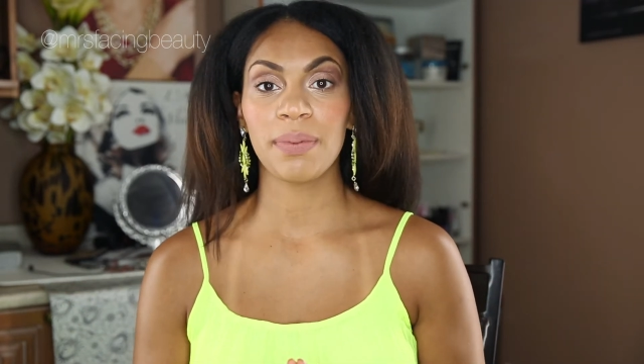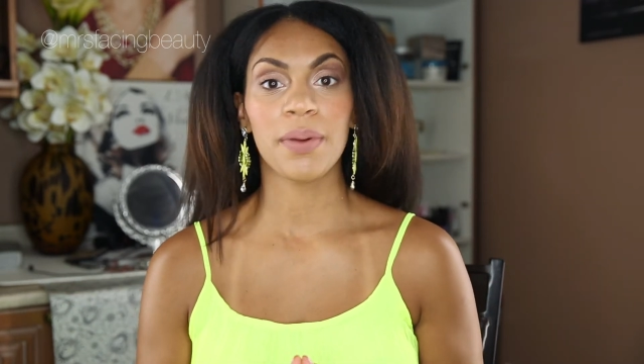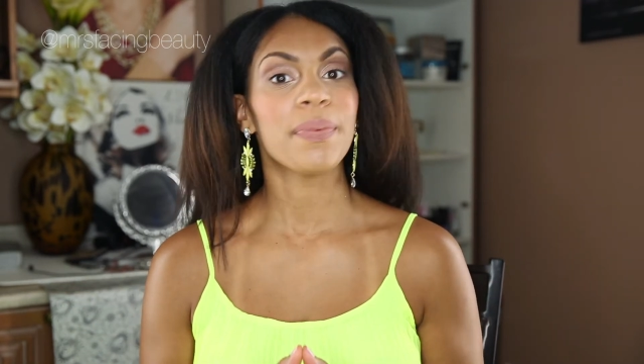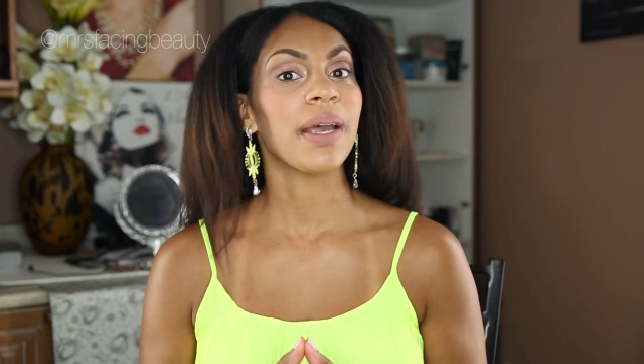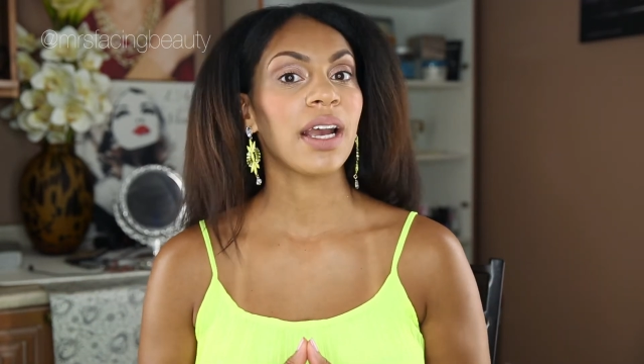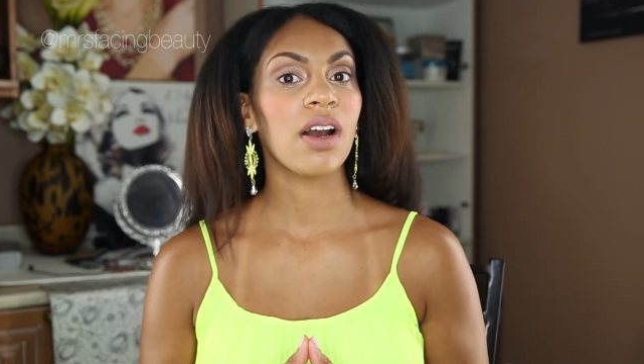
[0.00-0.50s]

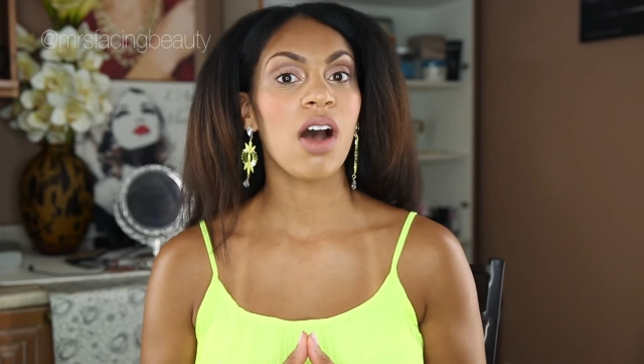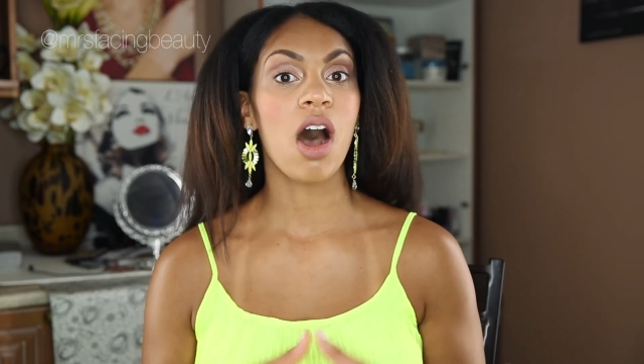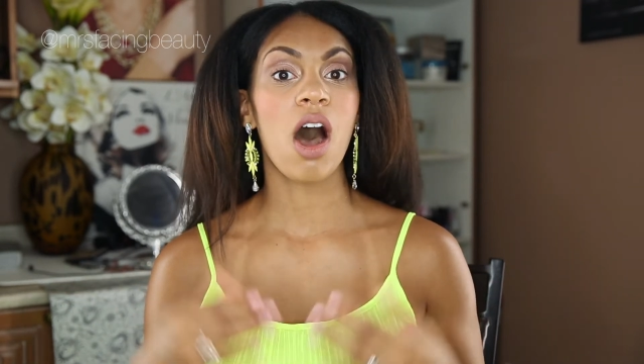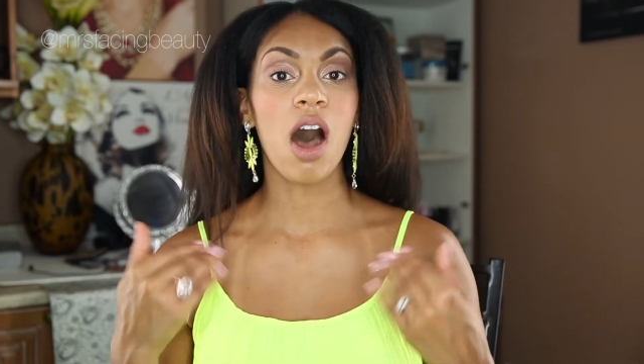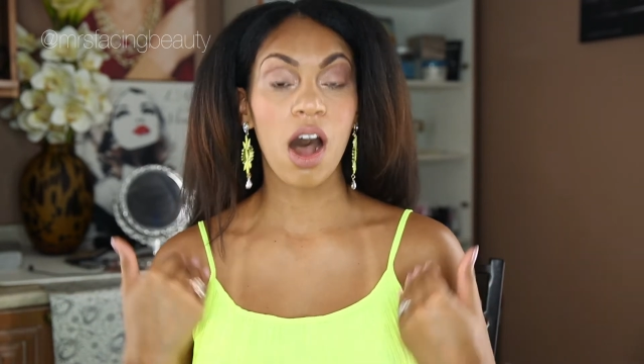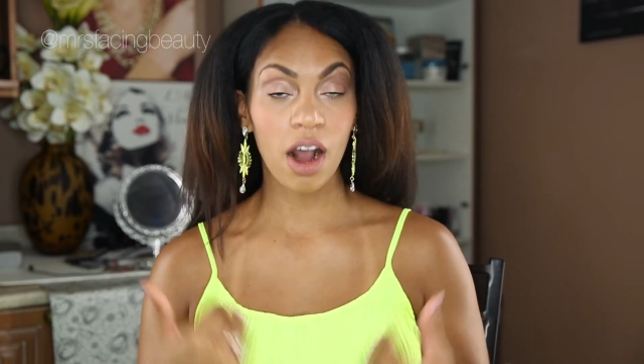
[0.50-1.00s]
prepare
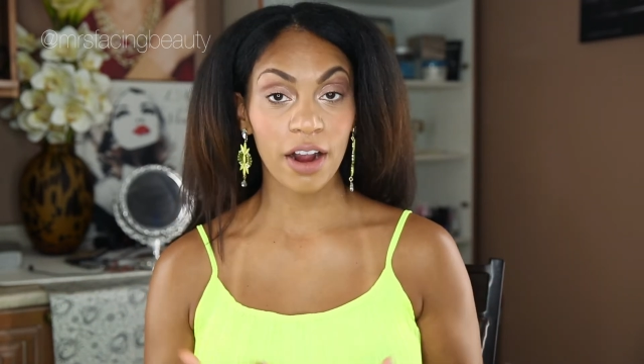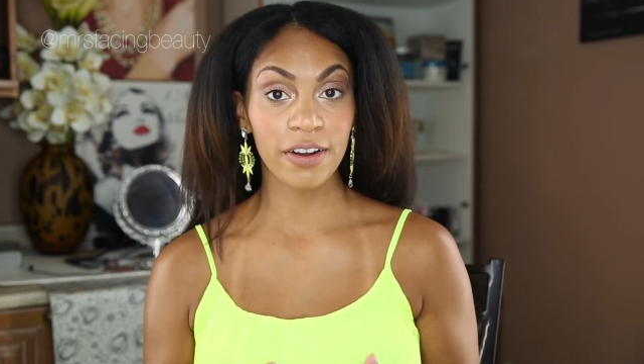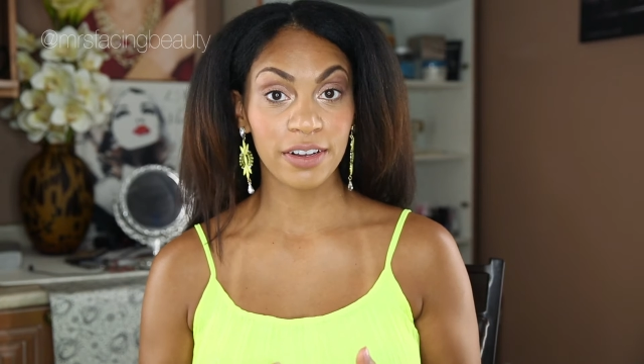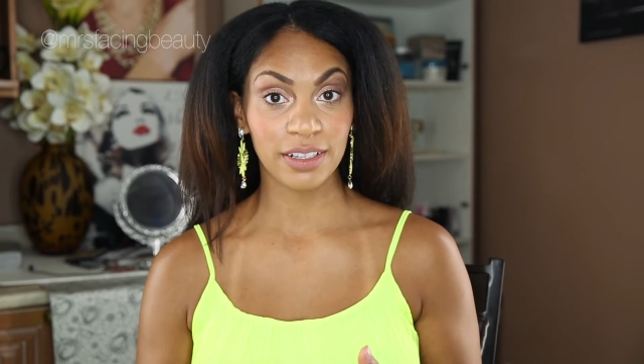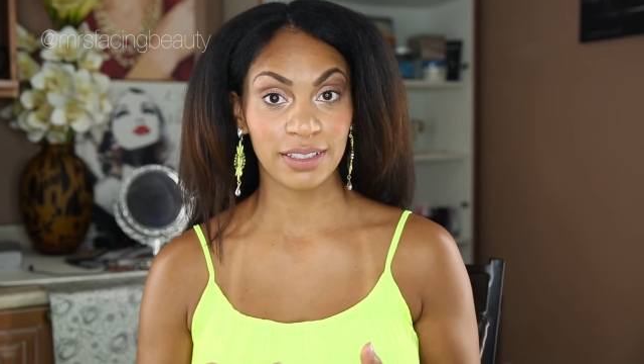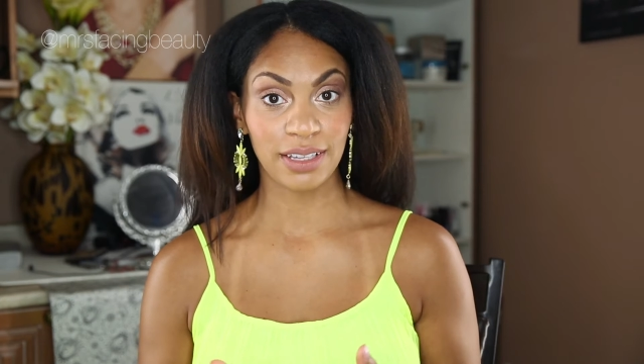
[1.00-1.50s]

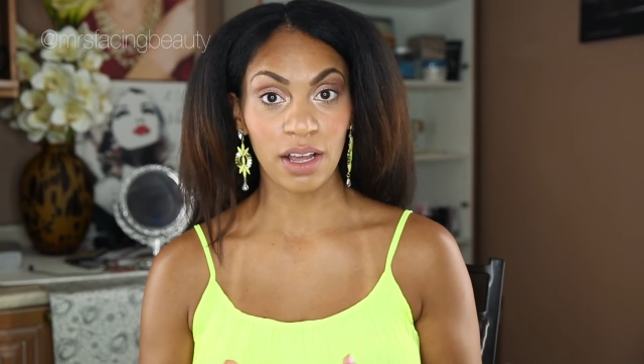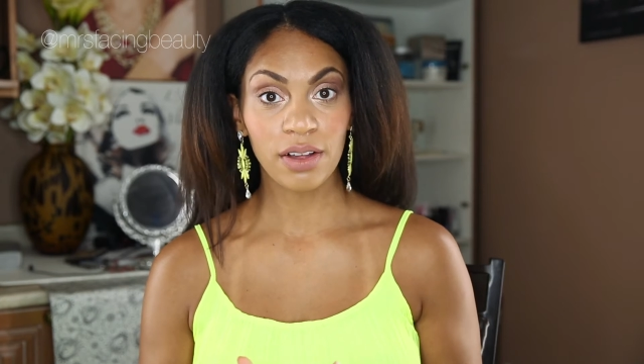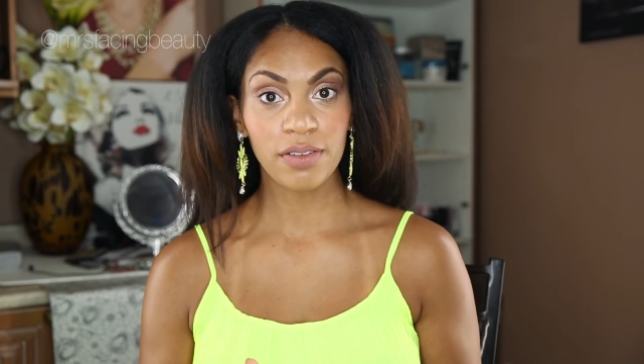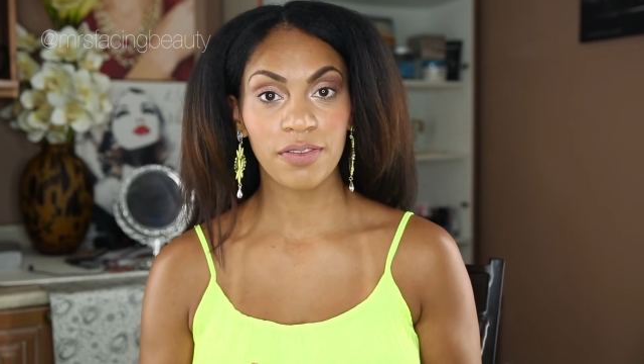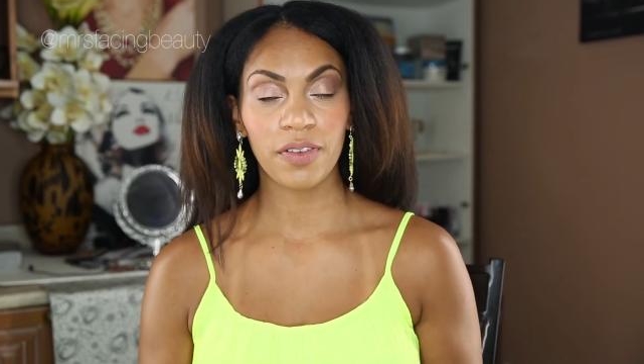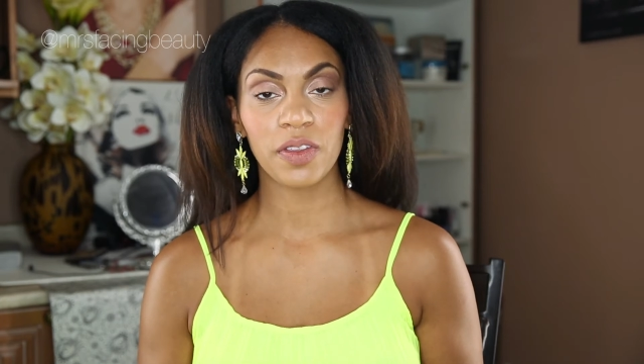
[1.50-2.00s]
ourselves,